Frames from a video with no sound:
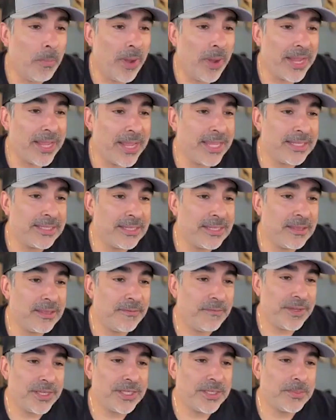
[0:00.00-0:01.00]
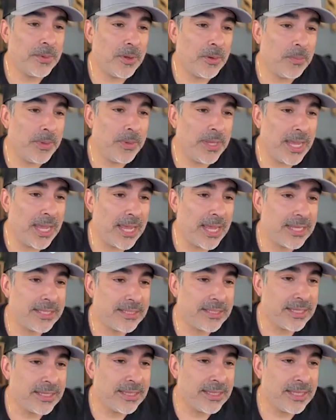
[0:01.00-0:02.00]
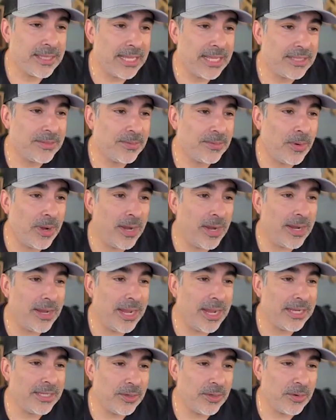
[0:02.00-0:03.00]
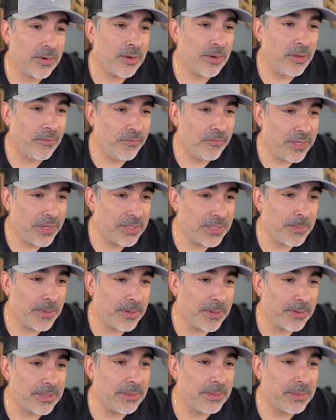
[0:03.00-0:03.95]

buy into the FSBO BS, and that's why I don't call FSBOs.